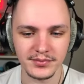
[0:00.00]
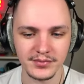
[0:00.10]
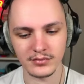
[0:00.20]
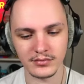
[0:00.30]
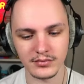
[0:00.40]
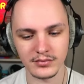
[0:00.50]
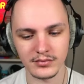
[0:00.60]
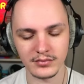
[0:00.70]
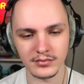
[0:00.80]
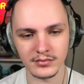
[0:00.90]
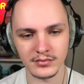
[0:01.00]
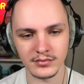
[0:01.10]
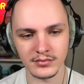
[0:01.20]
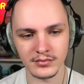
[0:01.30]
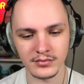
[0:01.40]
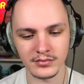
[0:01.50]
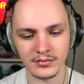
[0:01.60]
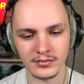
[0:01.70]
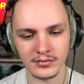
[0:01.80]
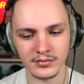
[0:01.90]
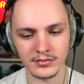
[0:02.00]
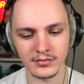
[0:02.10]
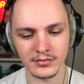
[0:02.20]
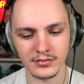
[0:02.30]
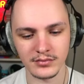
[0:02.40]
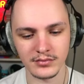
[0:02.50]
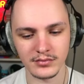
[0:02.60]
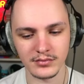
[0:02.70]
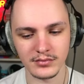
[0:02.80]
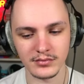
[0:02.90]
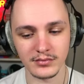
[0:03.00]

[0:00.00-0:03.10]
Nobody speaks.